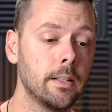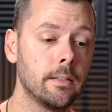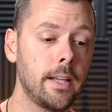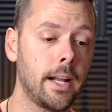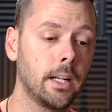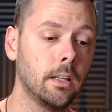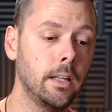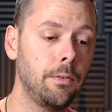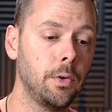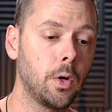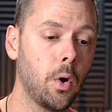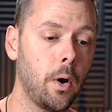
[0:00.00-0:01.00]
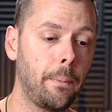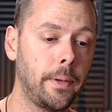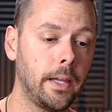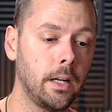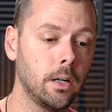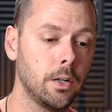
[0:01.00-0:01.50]
Technically, if you go up
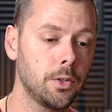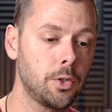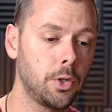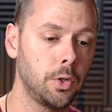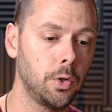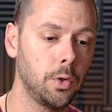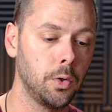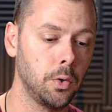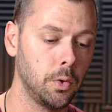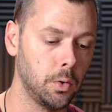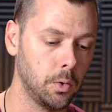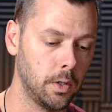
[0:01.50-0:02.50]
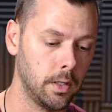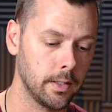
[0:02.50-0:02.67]
here to,